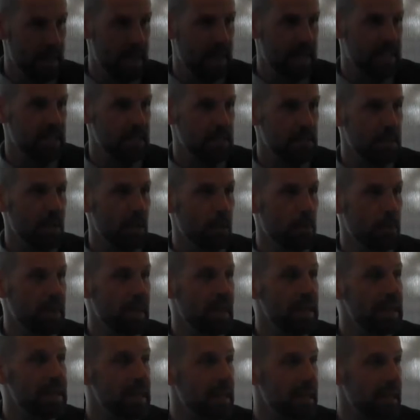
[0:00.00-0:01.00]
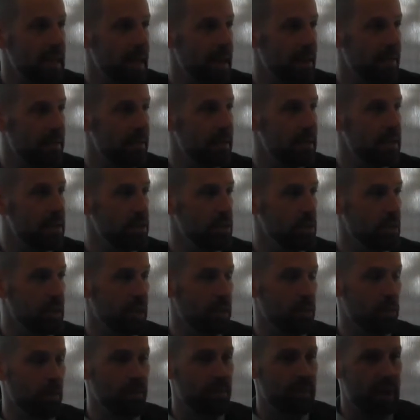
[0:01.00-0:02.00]
It has to be open-ended enough that you
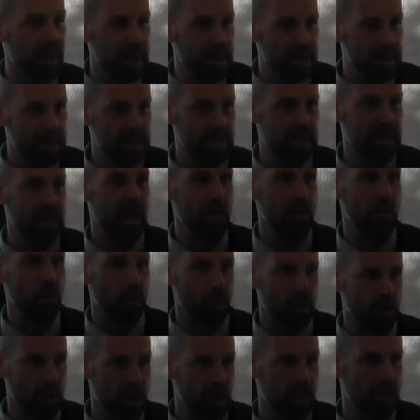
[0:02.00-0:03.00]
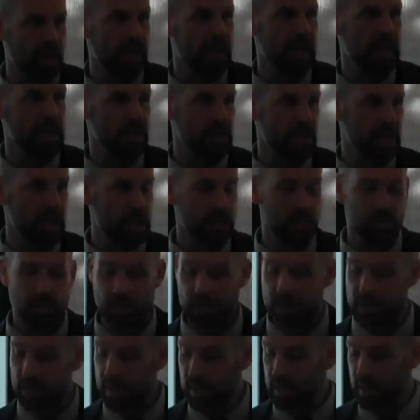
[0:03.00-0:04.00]
can revise it and work on it and change
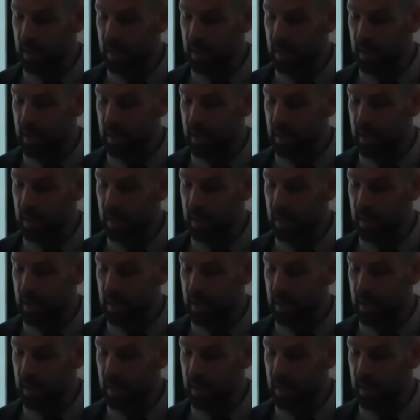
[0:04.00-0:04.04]
it.